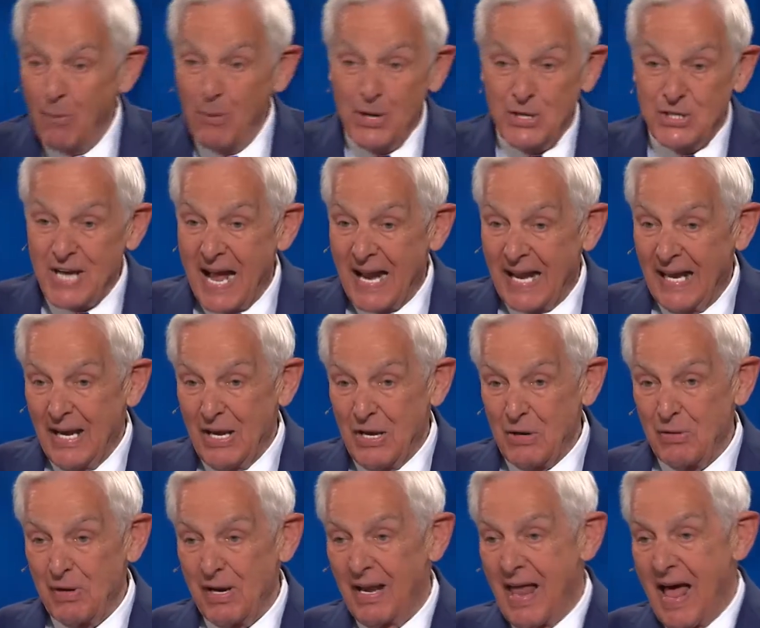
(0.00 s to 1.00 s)
wish I could
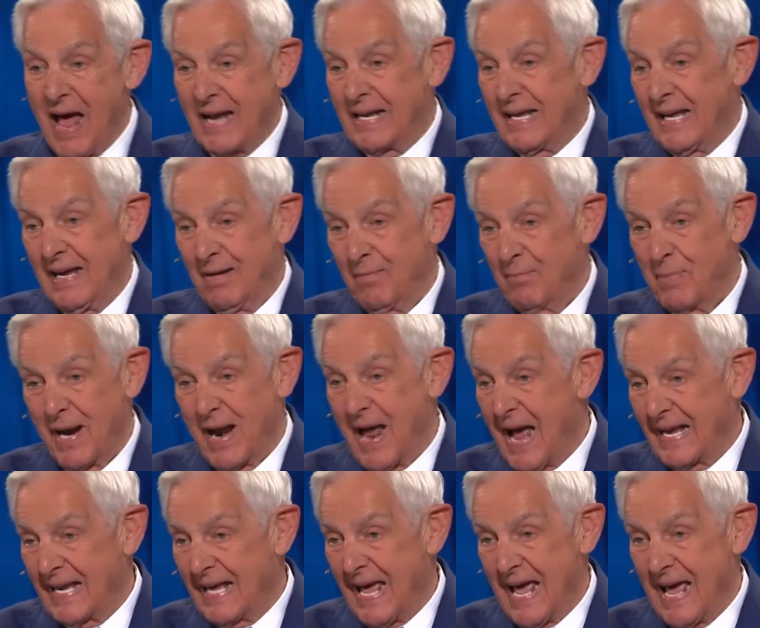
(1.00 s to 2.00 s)
do it like him, but I
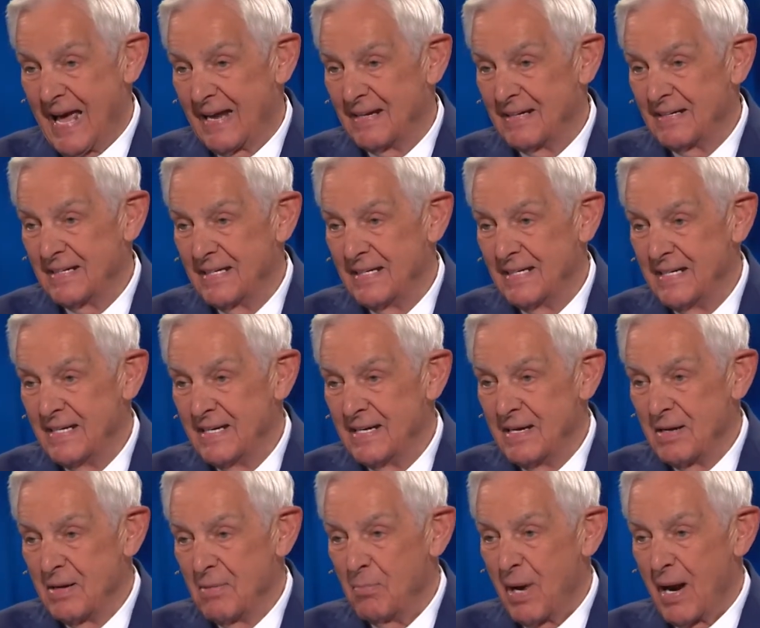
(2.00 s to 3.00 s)
can't.
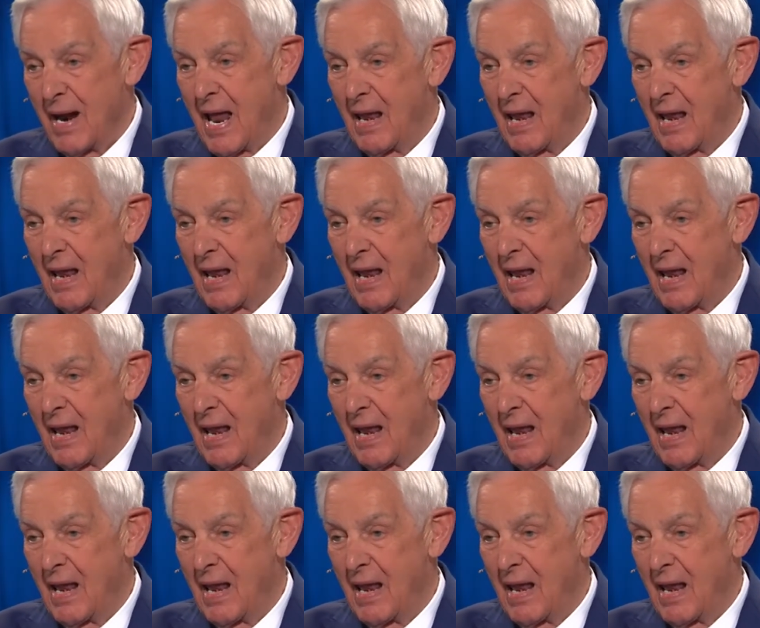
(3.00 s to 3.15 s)
But I